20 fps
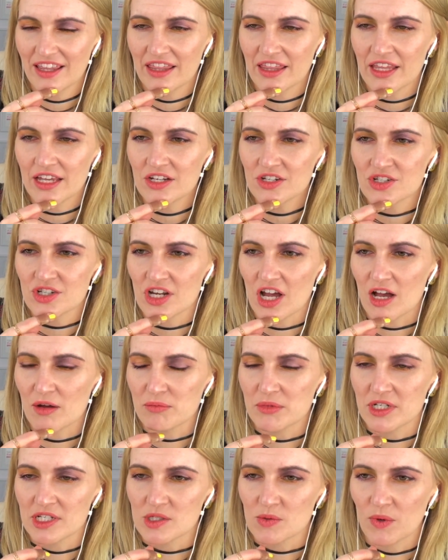Their
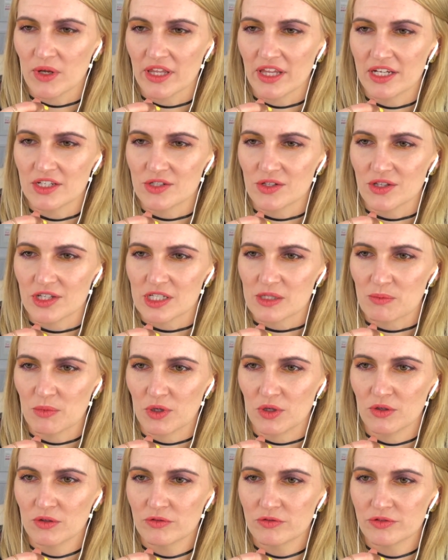sharpness while they do this
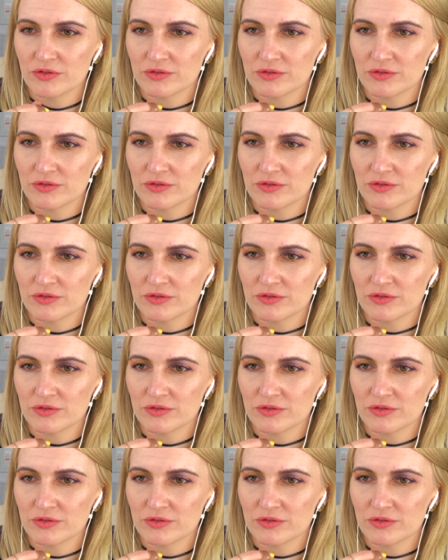move